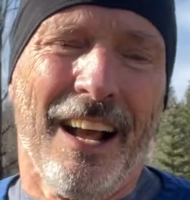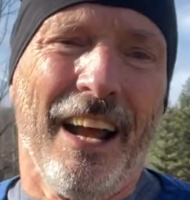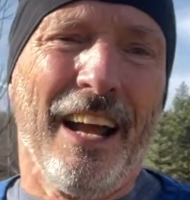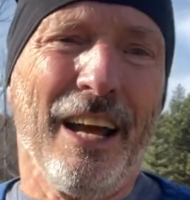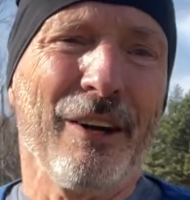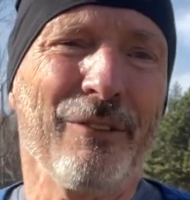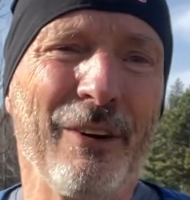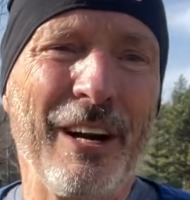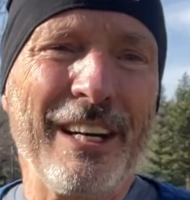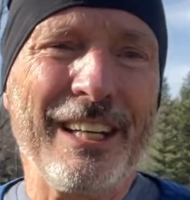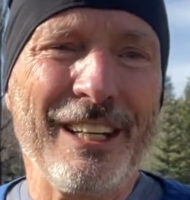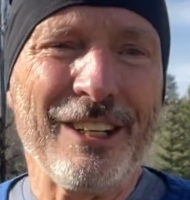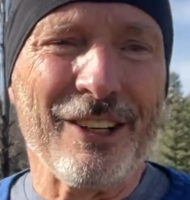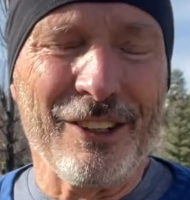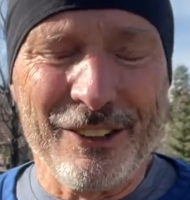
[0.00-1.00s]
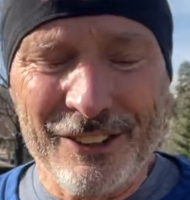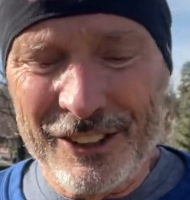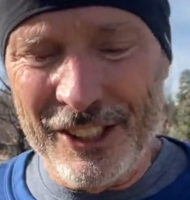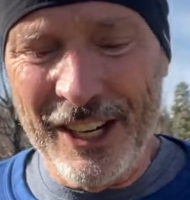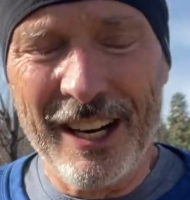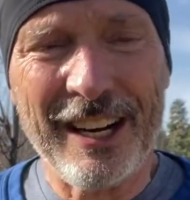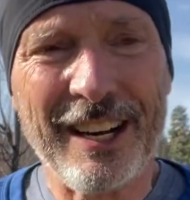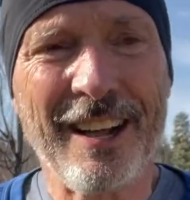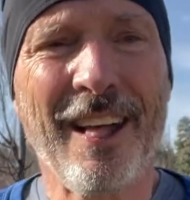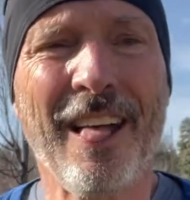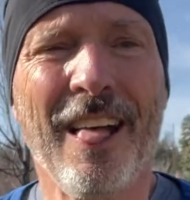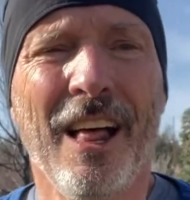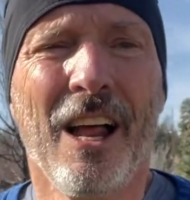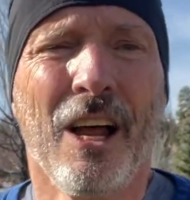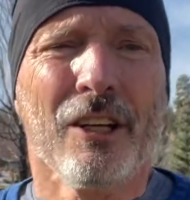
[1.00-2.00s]
running coach.
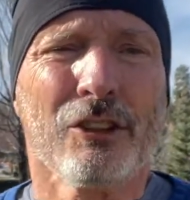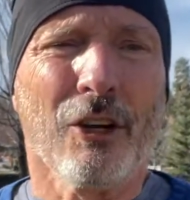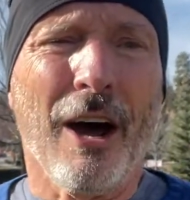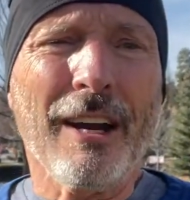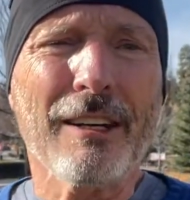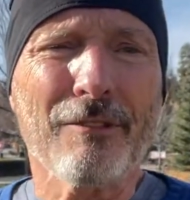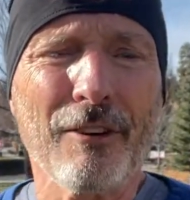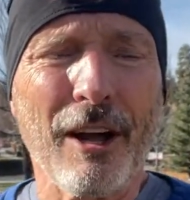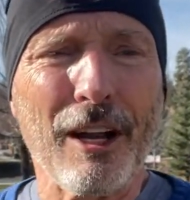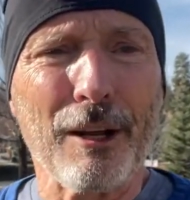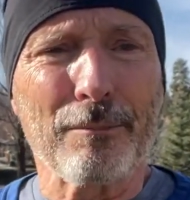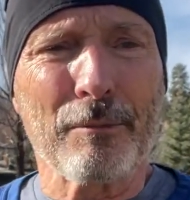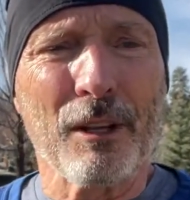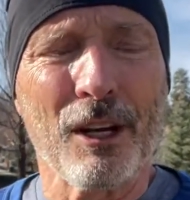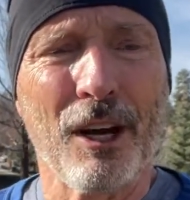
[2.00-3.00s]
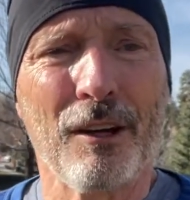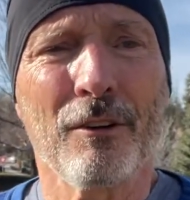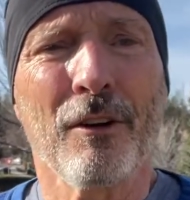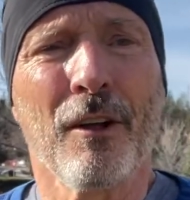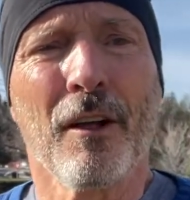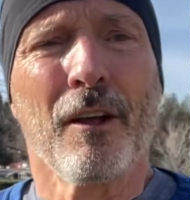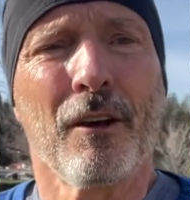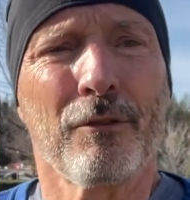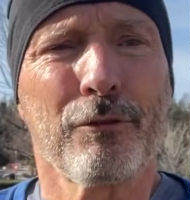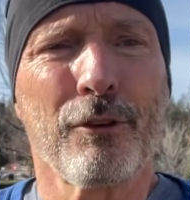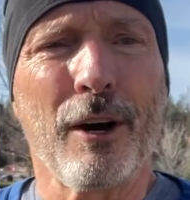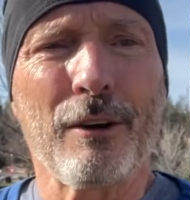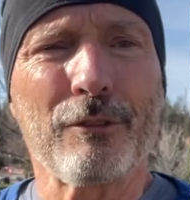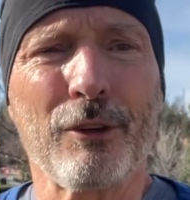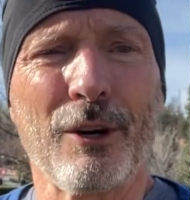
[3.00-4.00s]
So I developed the
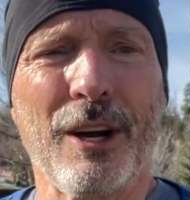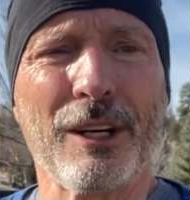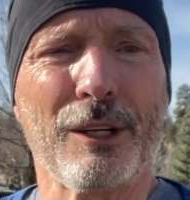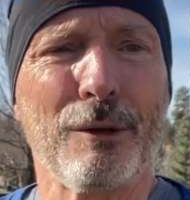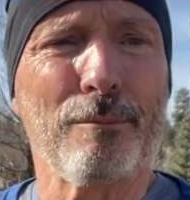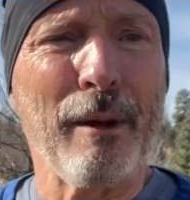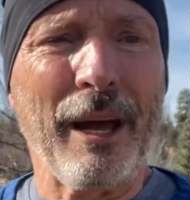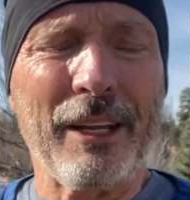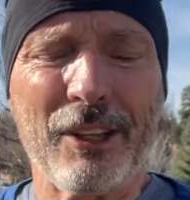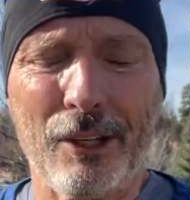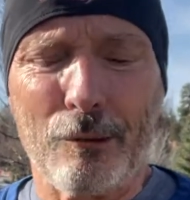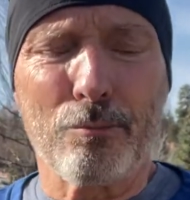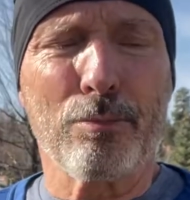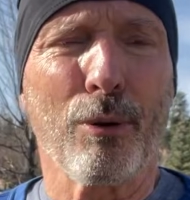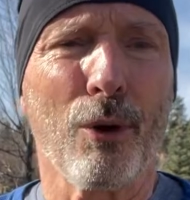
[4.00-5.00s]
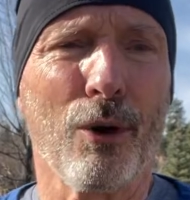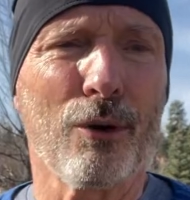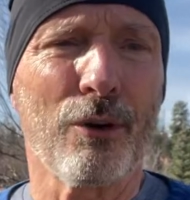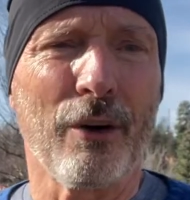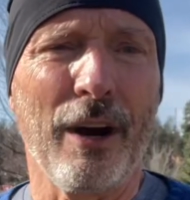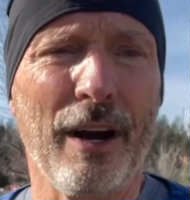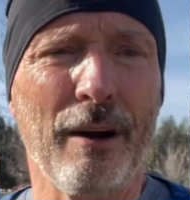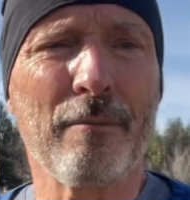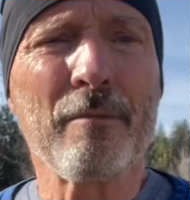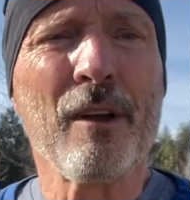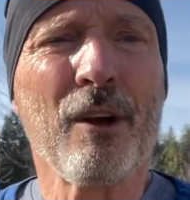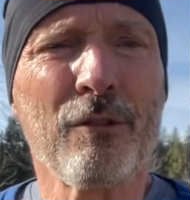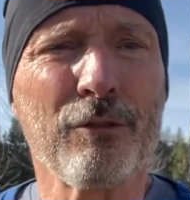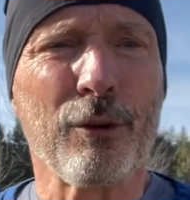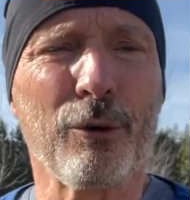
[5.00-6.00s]
Forever Runner Method program
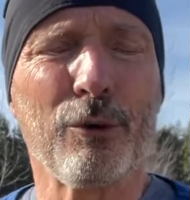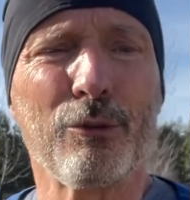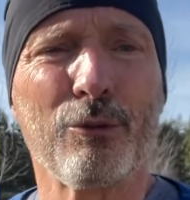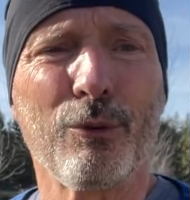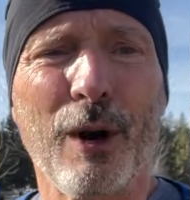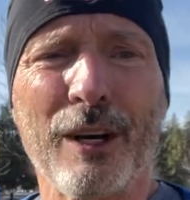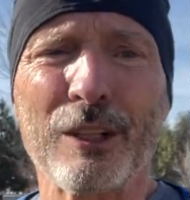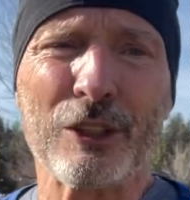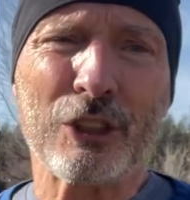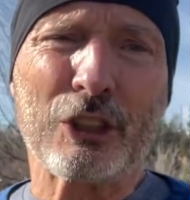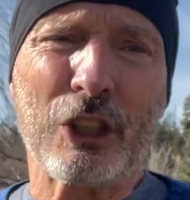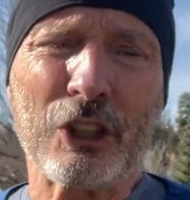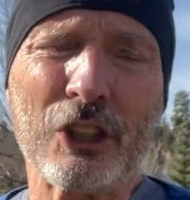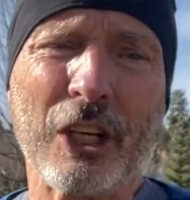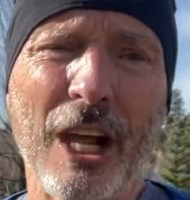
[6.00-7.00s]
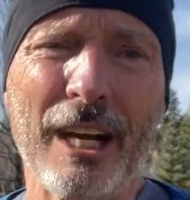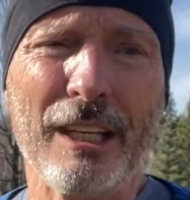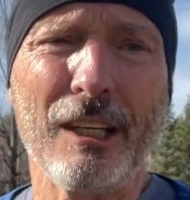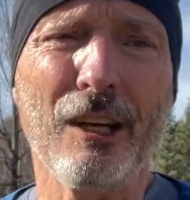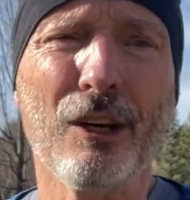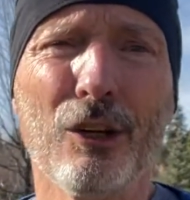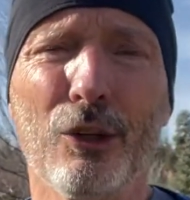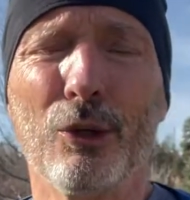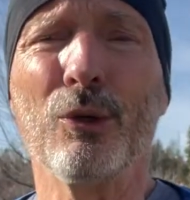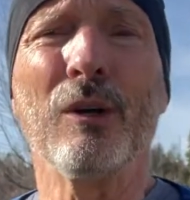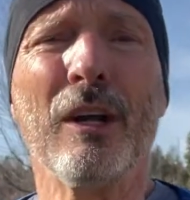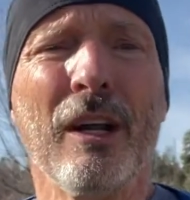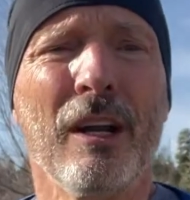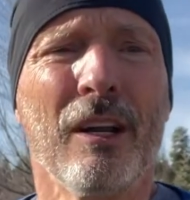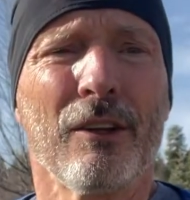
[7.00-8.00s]
for runners just like you,
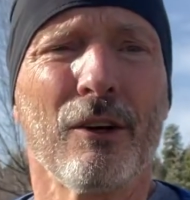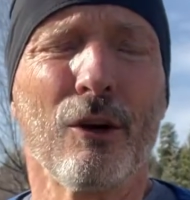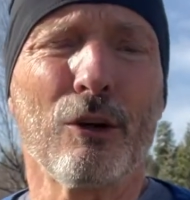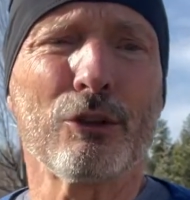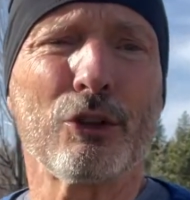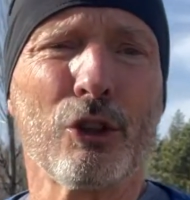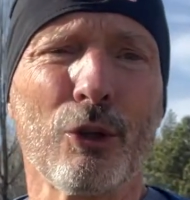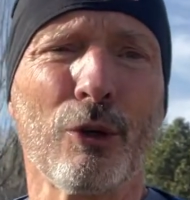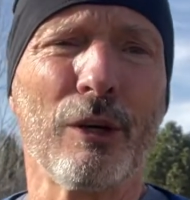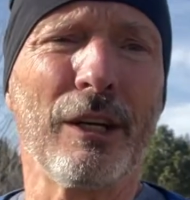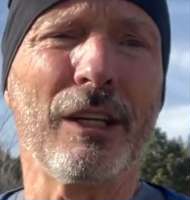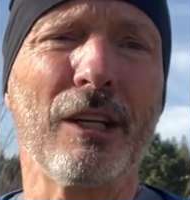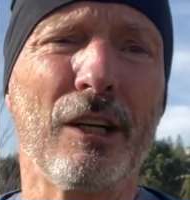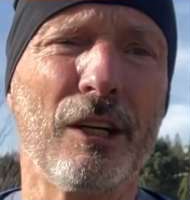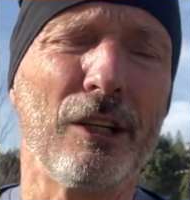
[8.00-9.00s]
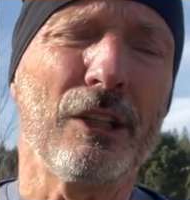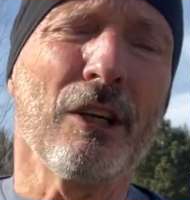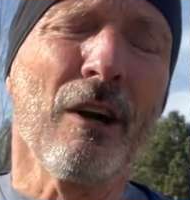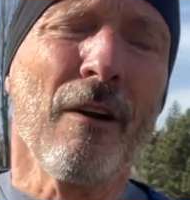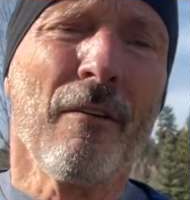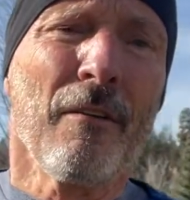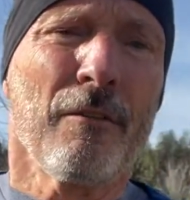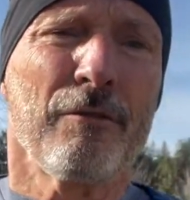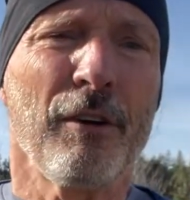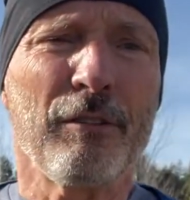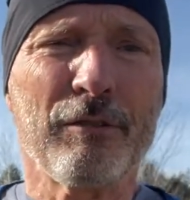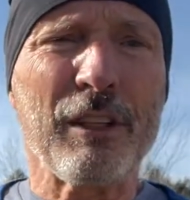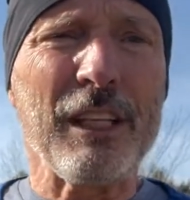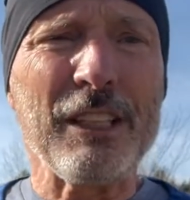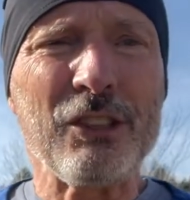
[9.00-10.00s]
those who are in their
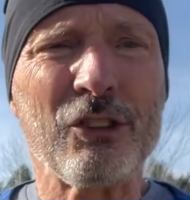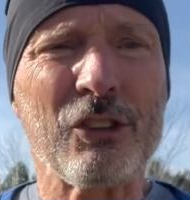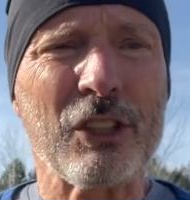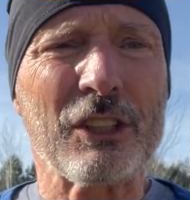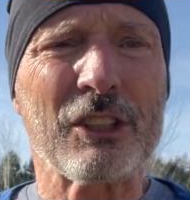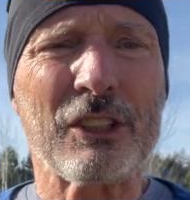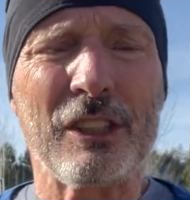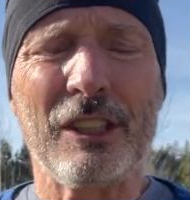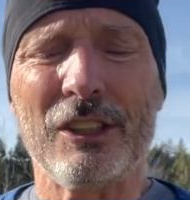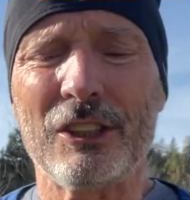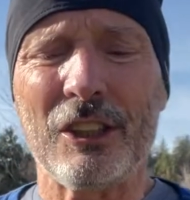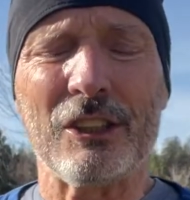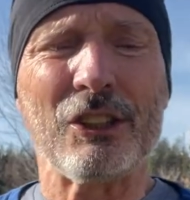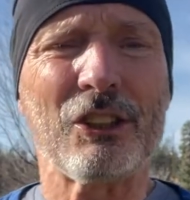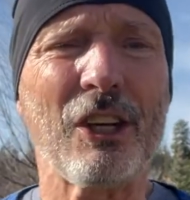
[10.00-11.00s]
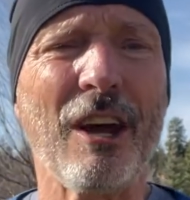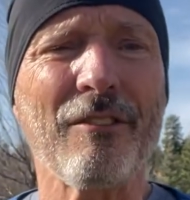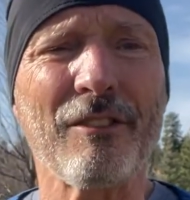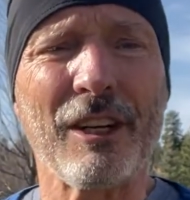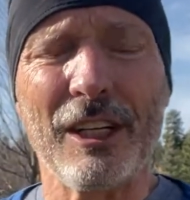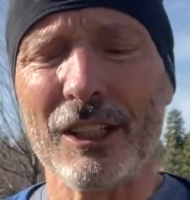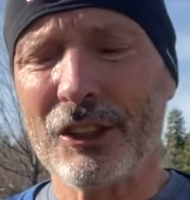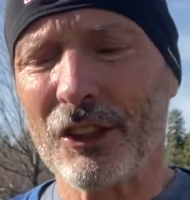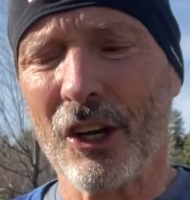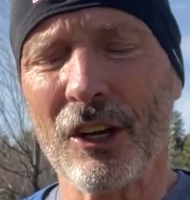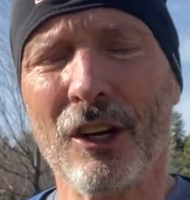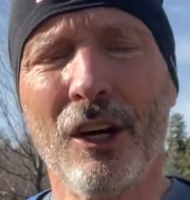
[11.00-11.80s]
50s, 60s, and 70s